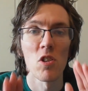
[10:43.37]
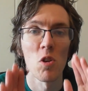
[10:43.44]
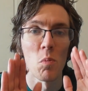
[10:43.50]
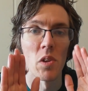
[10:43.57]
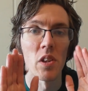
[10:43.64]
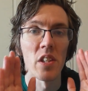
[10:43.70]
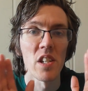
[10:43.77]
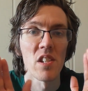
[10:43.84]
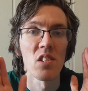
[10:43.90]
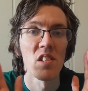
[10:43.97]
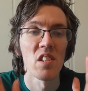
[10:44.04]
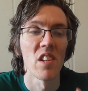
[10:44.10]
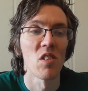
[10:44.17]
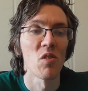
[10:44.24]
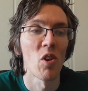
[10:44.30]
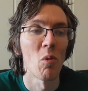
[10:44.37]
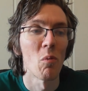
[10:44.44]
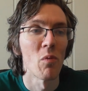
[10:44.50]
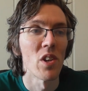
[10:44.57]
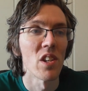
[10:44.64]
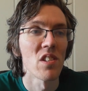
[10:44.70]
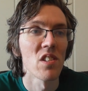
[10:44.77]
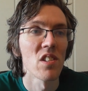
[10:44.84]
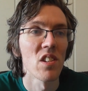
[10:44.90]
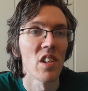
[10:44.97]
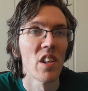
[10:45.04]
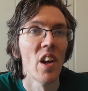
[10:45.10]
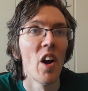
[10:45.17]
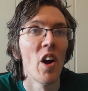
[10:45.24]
some distance from this,